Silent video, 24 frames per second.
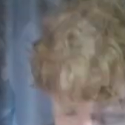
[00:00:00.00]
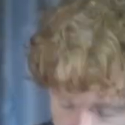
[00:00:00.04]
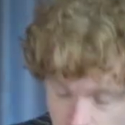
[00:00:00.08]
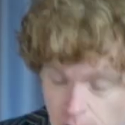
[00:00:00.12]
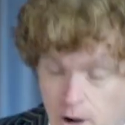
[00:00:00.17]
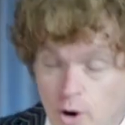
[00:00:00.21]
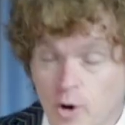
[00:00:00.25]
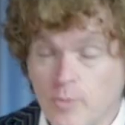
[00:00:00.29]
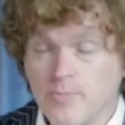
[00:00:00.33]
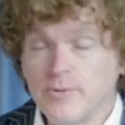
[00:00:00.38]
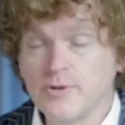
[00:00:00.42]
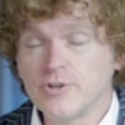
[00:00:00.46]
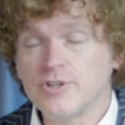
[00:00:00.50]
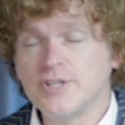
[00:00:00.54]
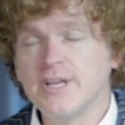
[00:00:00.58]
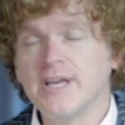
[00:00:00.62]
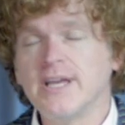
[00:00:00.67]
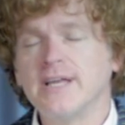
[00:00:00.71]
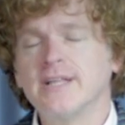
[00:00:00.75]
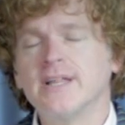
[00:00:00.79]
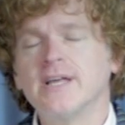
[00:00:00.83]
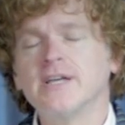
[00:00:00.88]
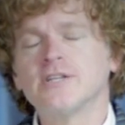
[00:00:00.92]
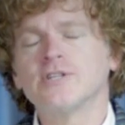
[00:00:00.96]
I hope you're
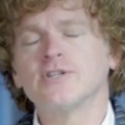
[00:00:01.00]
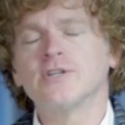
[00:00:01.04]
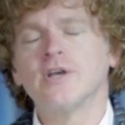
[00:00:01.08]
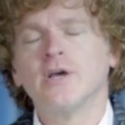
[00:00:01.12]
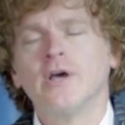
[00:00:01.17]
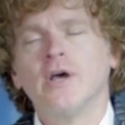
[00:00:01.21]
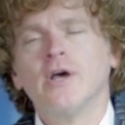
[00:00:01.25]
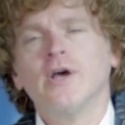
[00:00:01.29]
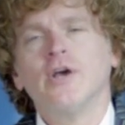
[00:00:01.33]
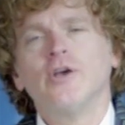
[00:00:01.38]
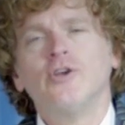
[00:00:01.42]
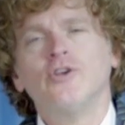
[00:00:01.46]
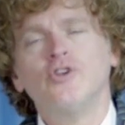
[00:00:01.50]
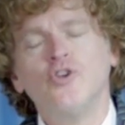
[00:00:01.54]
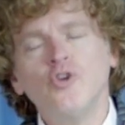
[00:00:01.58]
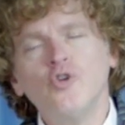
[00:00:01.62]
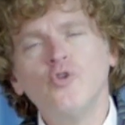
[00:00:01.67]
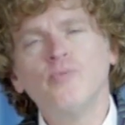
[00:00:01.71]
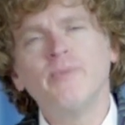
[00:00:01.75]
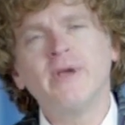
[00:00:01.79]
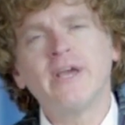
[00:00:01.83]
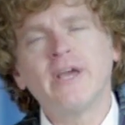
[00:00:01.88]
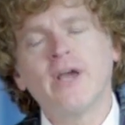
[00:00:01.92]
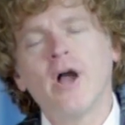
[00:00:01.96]
seeing this
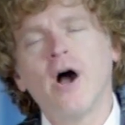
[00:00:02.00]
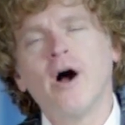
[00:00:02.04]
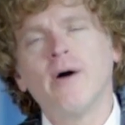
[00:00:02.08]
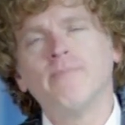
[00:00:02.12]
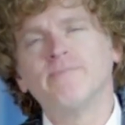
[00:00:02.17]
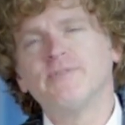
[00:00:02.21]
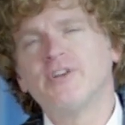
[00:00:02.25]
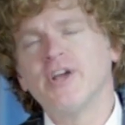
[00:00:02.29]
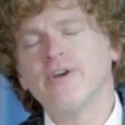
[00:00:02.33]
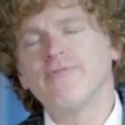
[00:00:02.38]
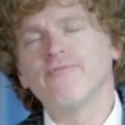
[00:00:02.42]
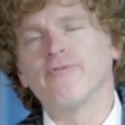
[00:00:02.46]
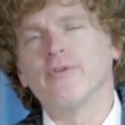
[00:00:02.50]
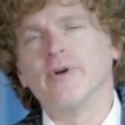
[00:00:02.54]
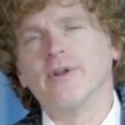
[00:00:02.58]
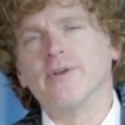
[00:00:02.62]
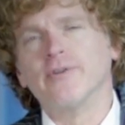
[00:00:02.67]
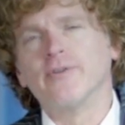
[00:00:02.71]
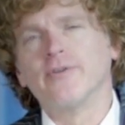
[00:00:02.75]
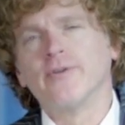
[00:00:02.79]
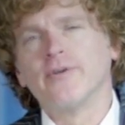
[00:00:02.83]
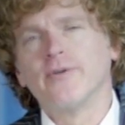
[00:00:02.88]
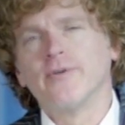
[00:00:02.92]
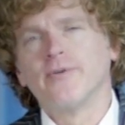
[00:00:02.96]
you become
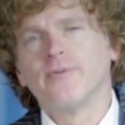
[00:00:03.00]
different